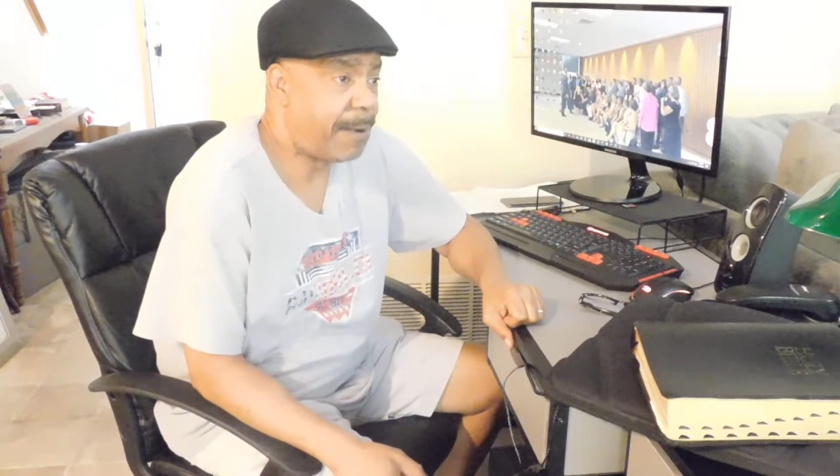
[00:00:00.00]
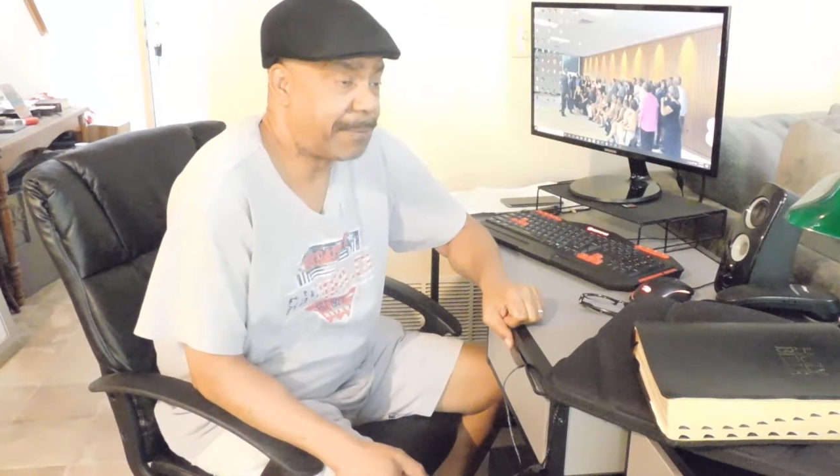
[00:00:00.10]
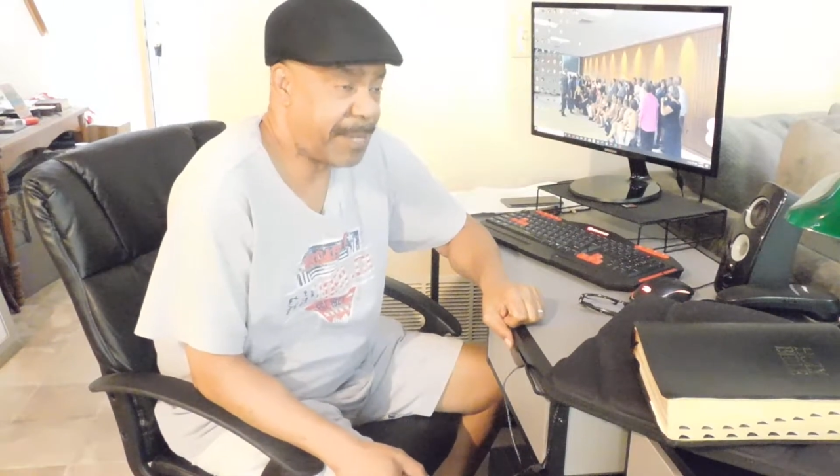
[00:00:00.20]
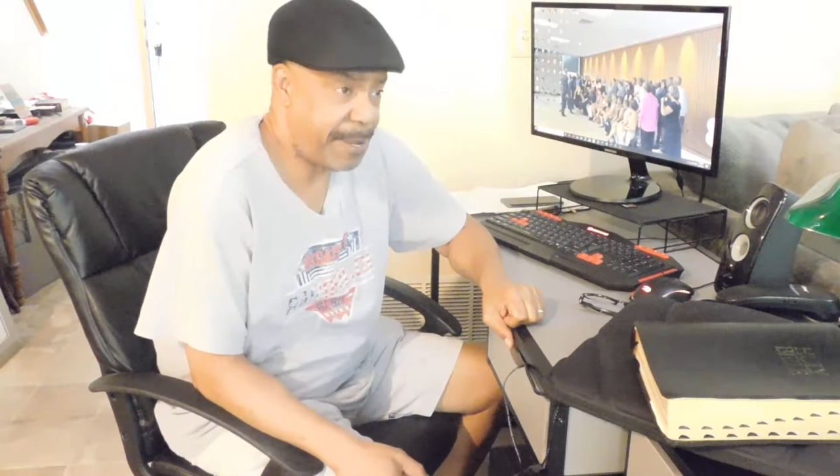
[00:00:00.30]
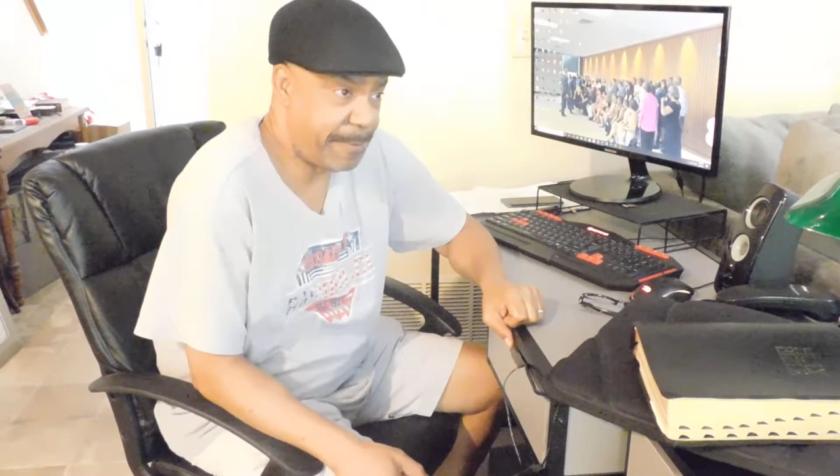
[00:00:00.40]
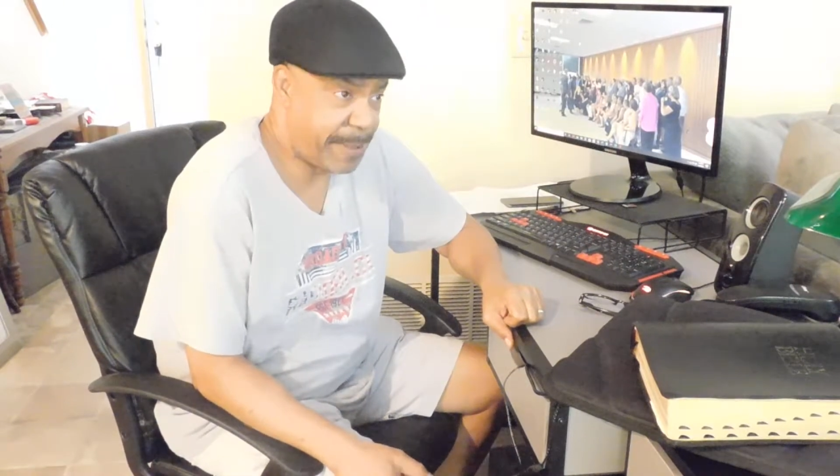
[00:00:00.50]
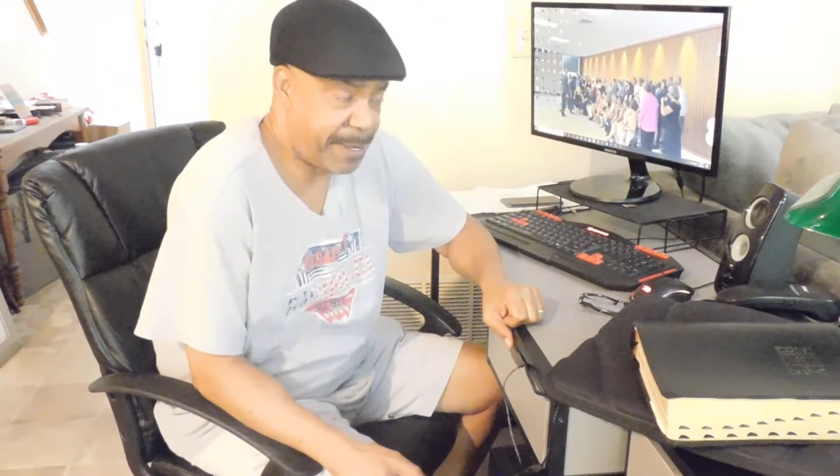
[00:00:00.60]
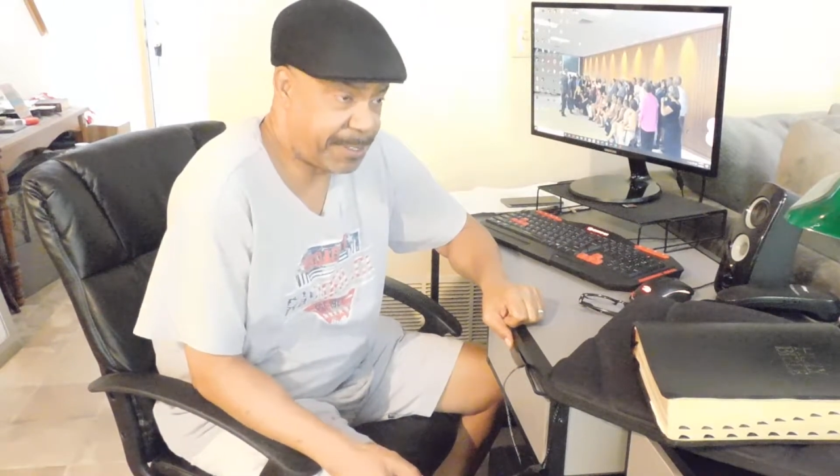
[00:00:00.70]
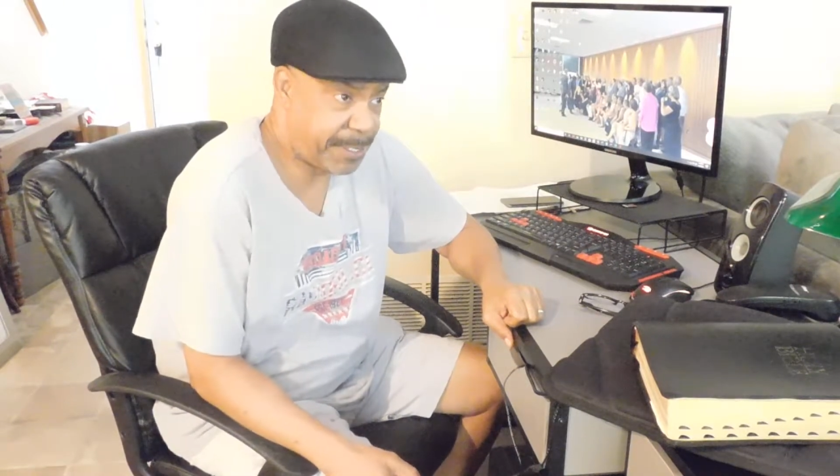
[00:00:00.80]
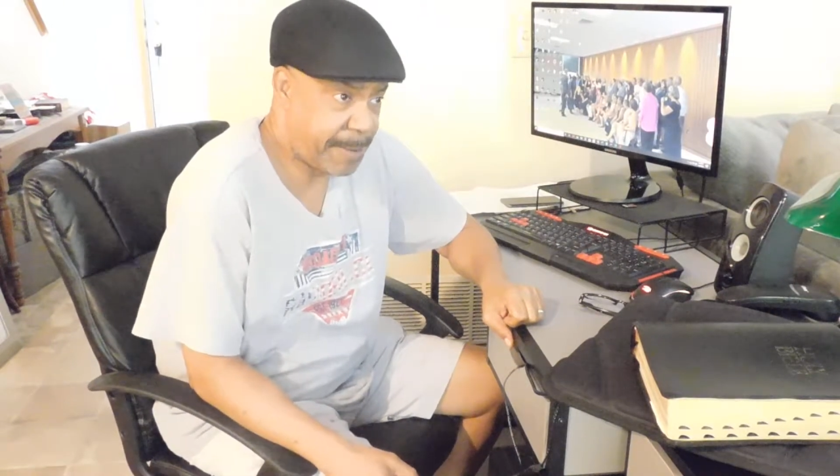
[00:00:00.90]
tell you
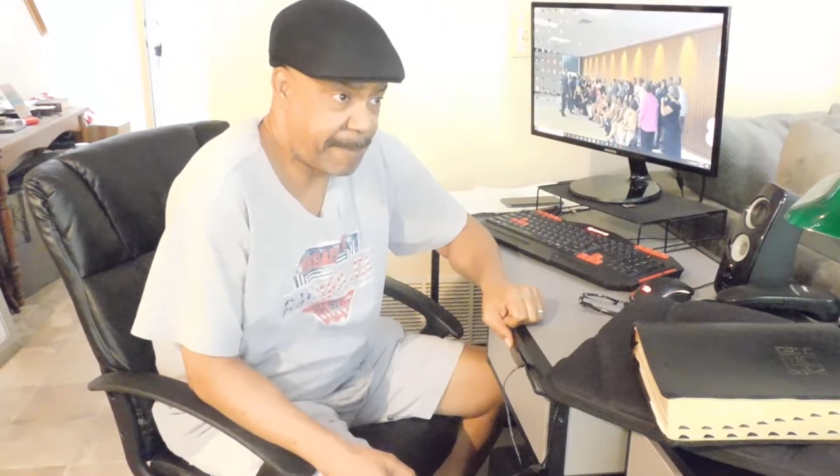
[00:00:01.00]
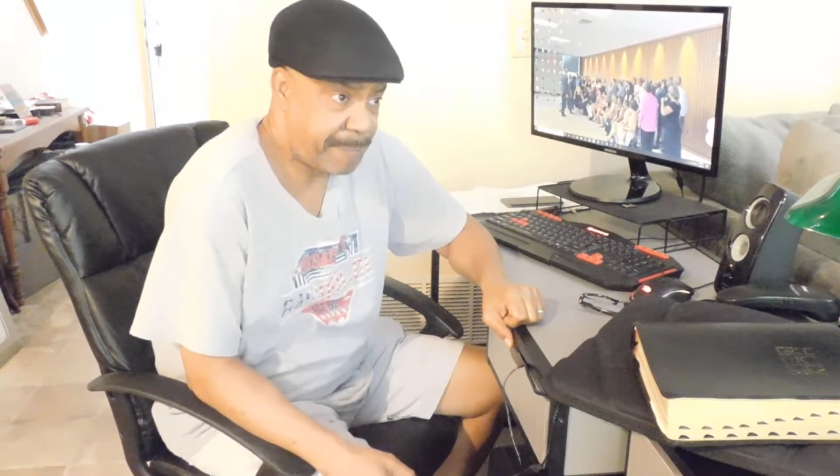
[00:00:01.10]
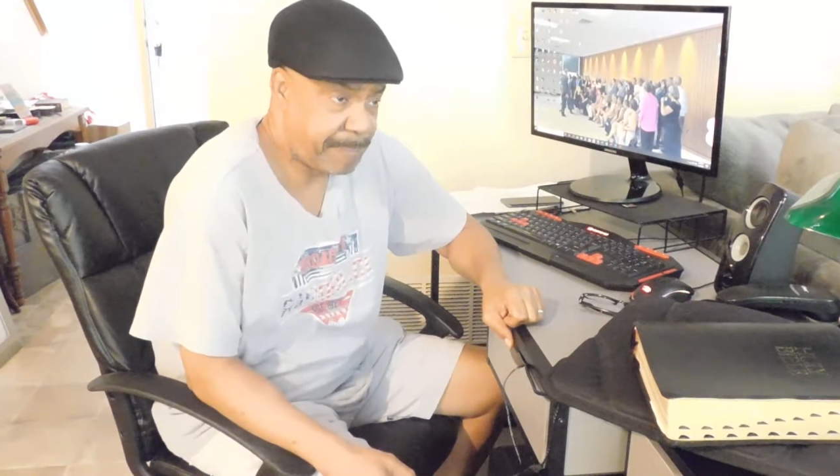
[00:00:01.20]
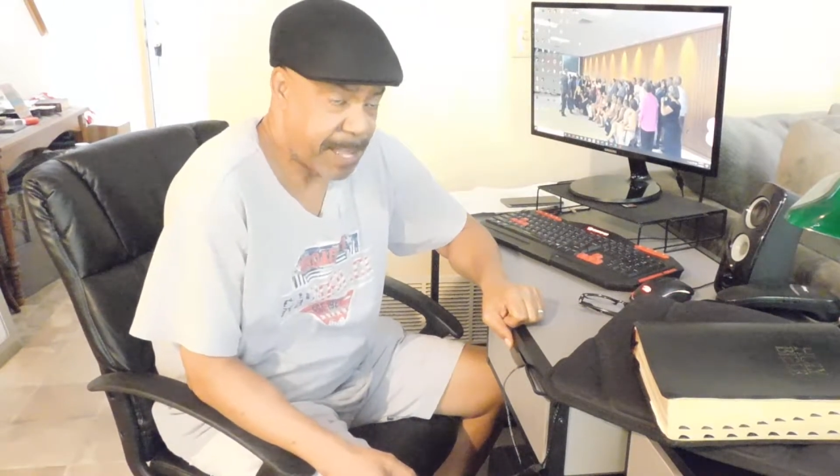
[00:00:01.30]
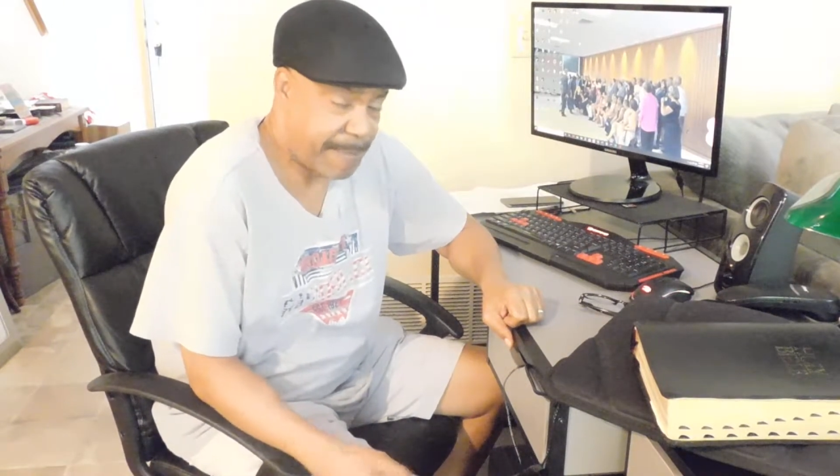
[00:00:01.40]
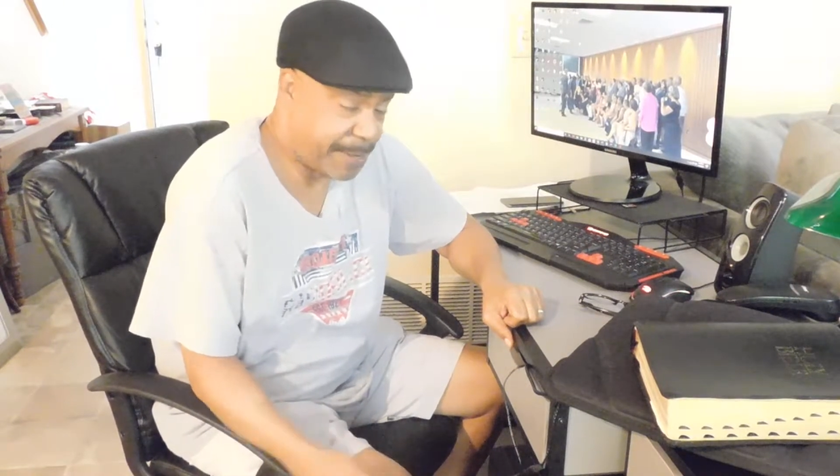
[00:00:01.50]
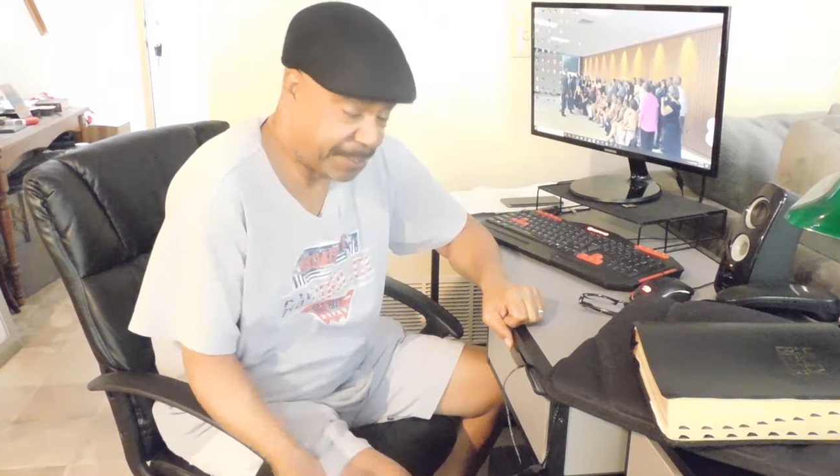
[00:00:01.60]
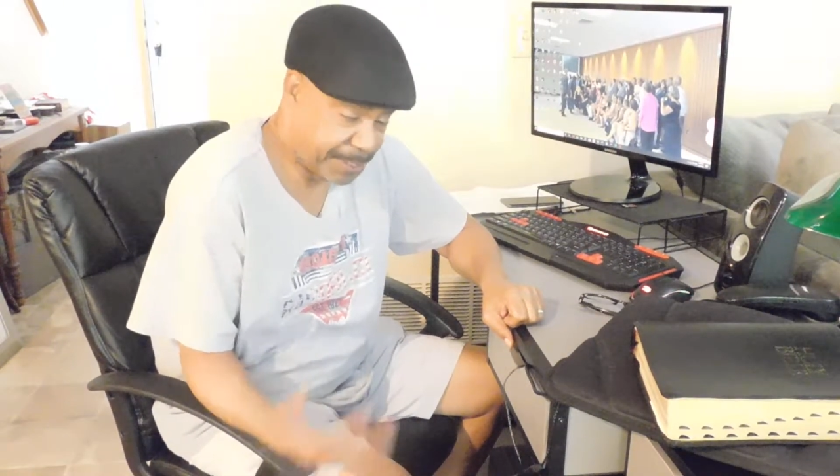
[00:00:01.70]
this, and this